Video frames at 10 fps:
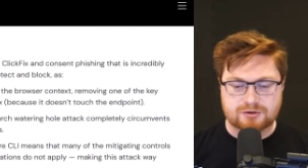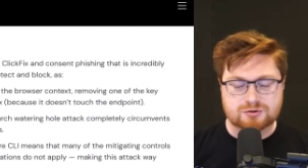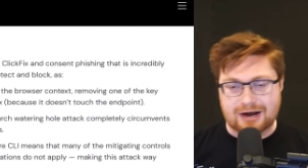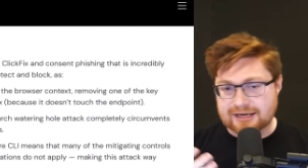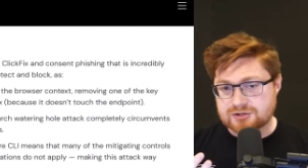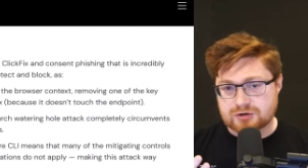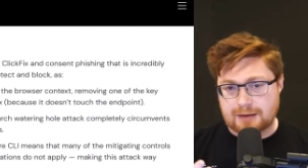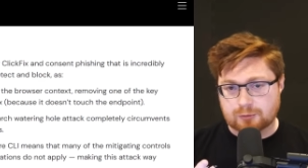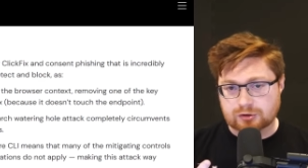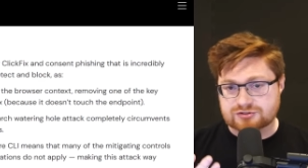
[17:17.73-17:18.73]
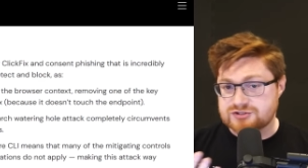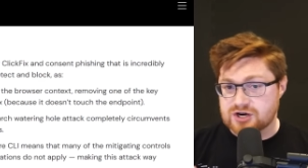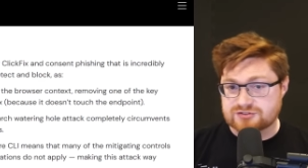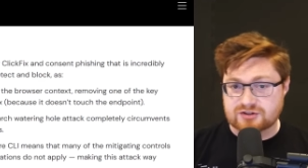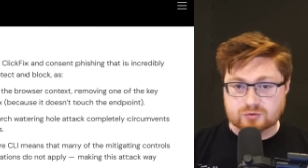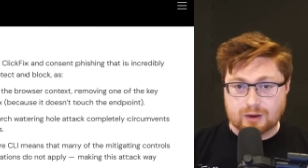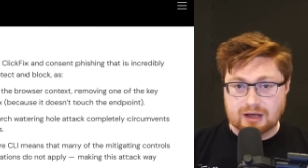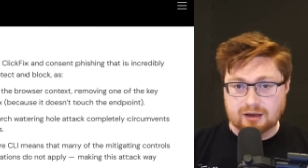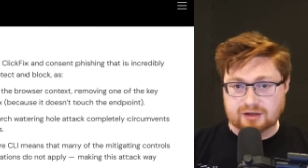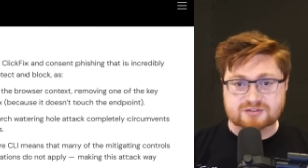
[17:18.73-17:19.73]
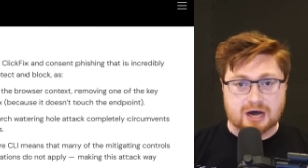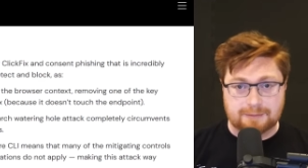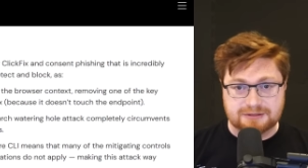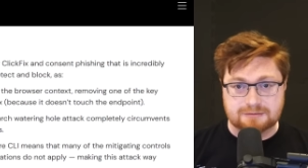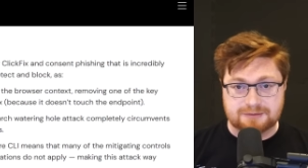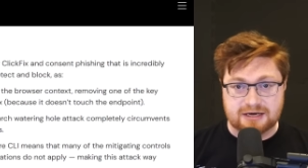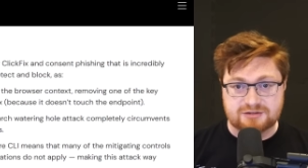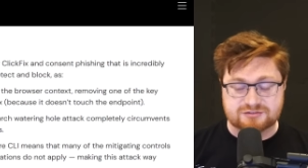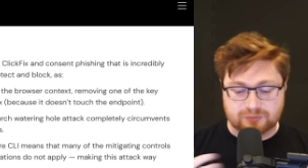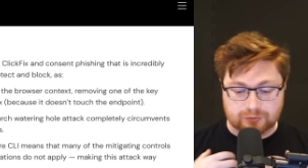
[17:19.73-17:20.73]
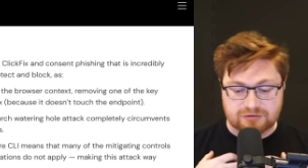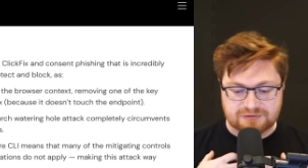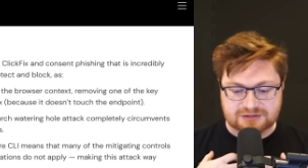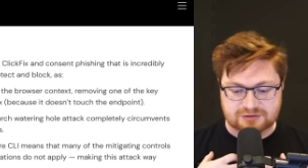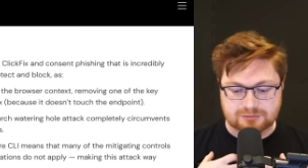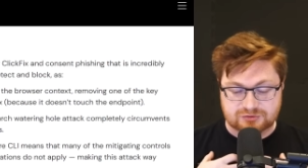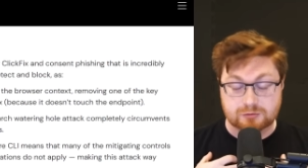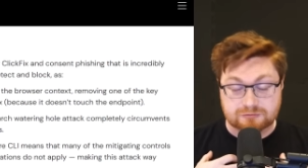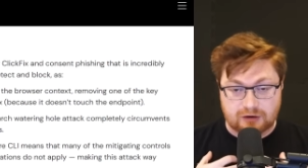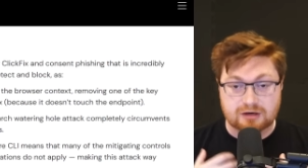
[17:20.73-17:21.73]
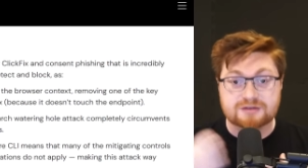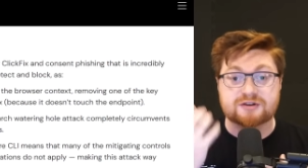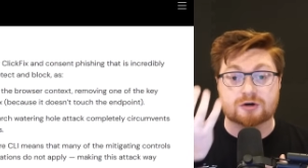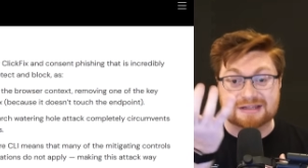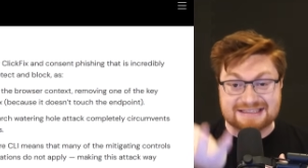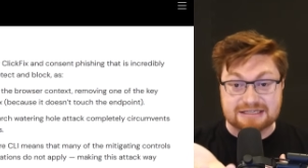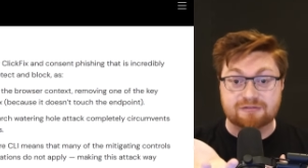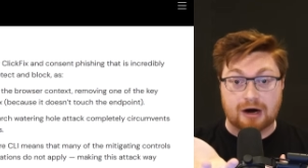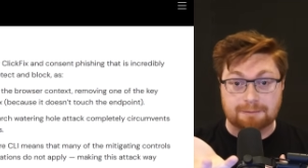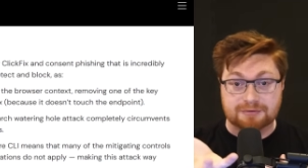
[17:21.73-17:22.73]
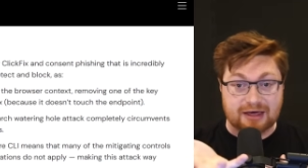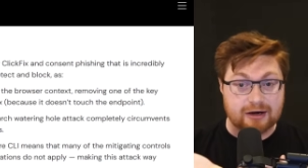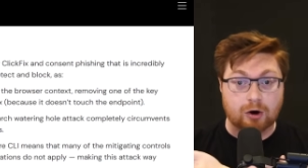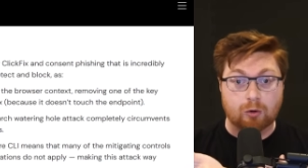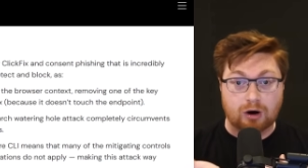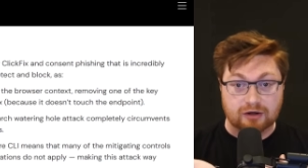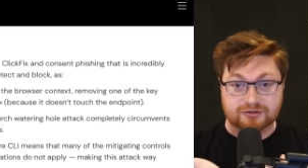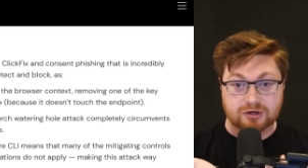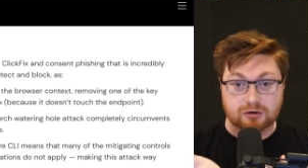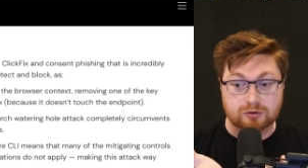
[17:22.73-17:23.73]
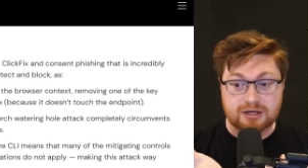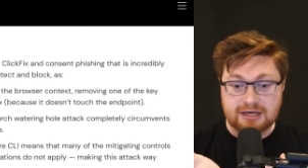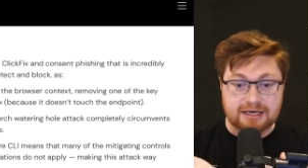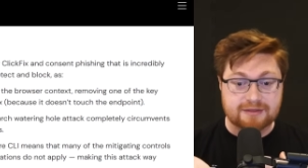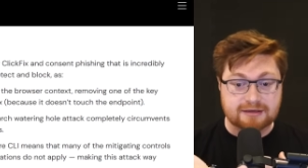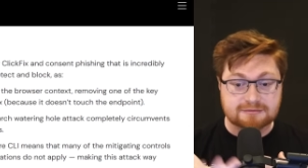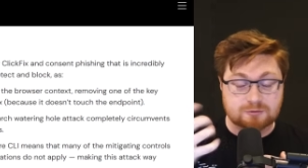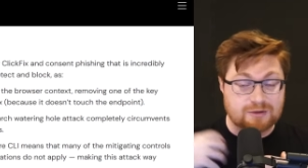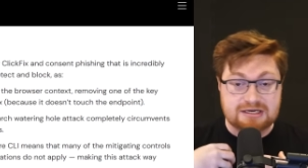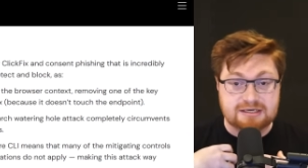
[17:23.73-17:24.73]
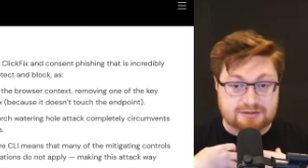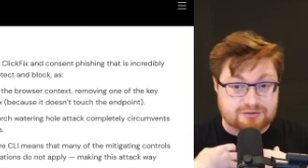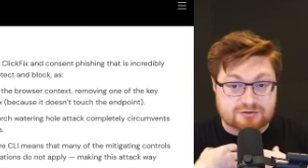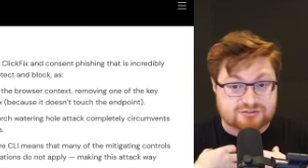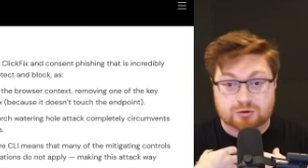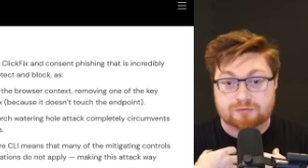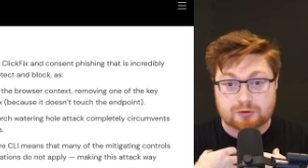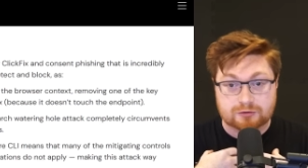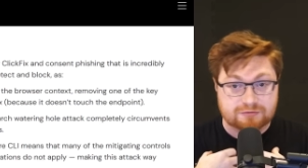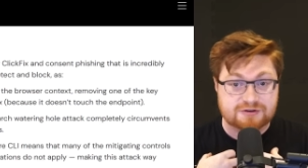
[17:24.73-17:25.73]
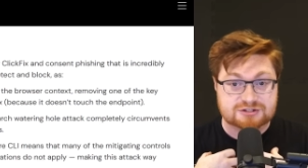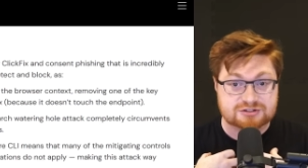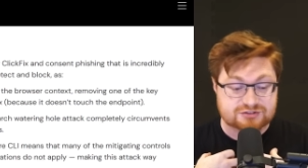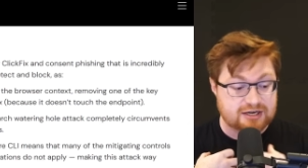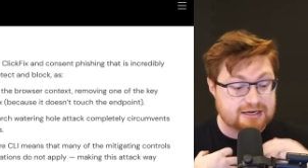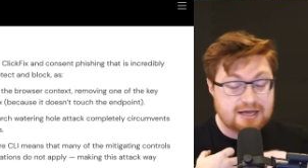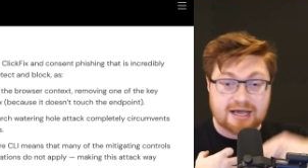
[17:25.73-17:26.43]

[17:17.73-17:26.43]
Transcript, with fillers: The drag and drop works just as well as copy and paste for the victim to voluntarily give up that OAuth code. And then we, the server, the phishing site,